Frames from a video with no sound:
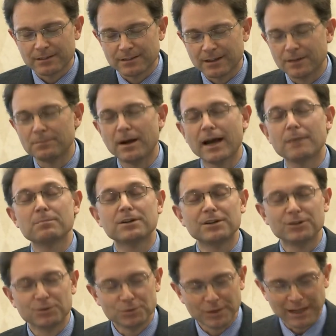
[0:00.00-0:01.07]
I'm happy to
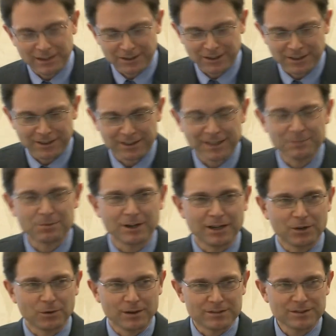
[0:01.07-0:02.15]
do that kind of thing, but I
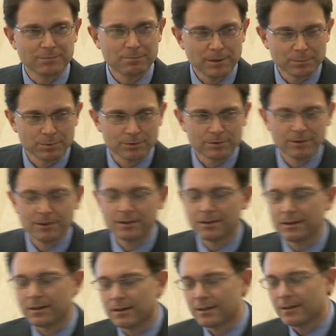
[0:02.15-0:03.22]
know that some people
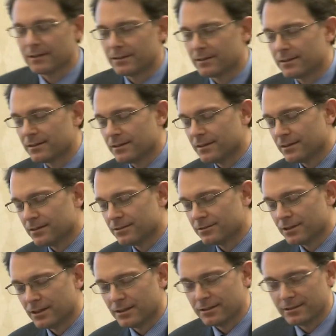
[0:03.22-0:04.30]

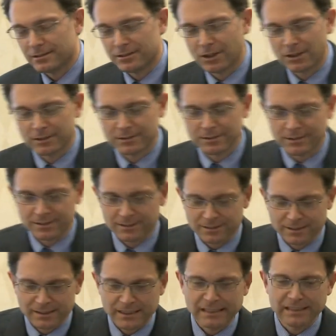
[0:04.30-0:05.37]
are not
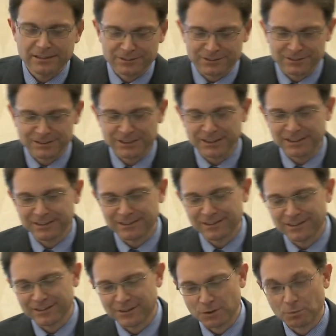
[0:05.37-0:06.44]
keen in
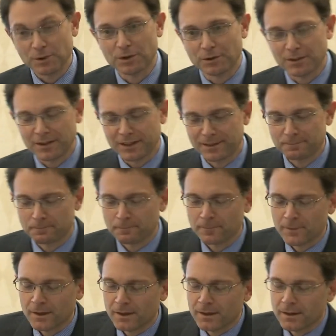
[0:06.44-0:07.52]
seeing the real thing.
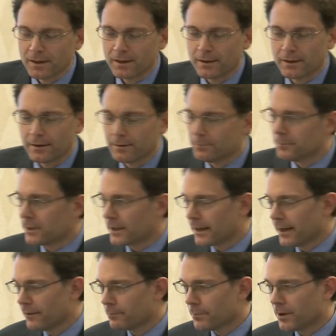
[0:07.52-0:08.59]
But I
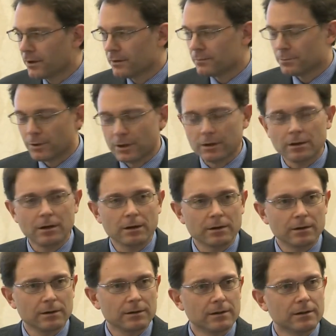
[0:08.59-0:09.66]
have brought along
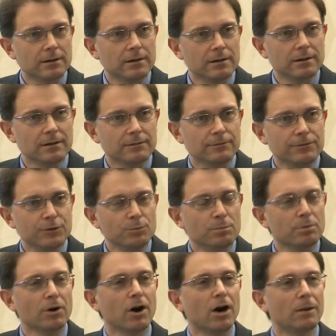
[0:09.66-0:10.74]
a few
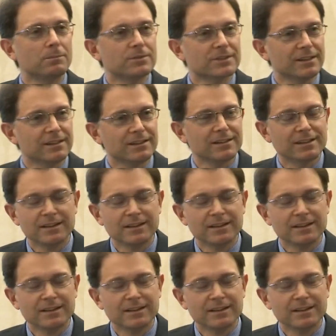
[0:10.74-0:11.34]
props, and